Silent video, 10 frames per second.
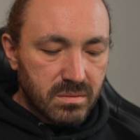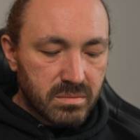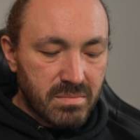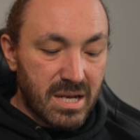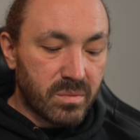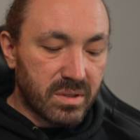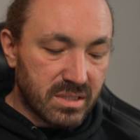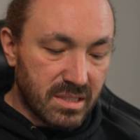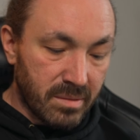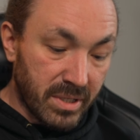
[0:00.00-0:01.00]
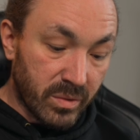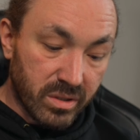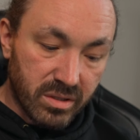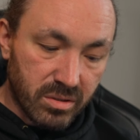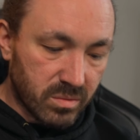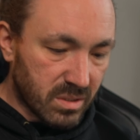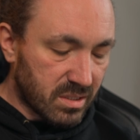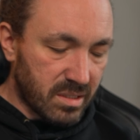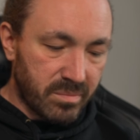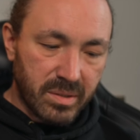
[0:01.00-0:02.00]
It's mad when I see a big one though, when I
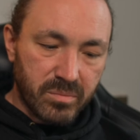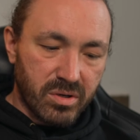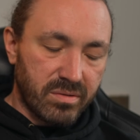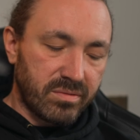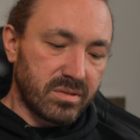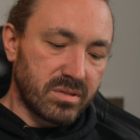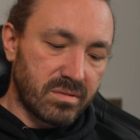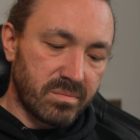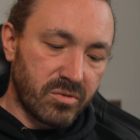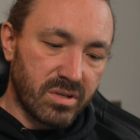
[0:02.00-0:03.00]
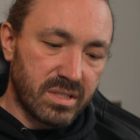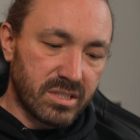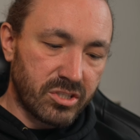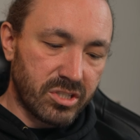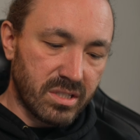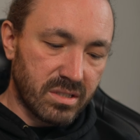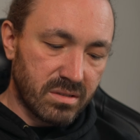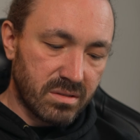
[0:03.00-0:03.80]
see a big moth. It's crazy shit.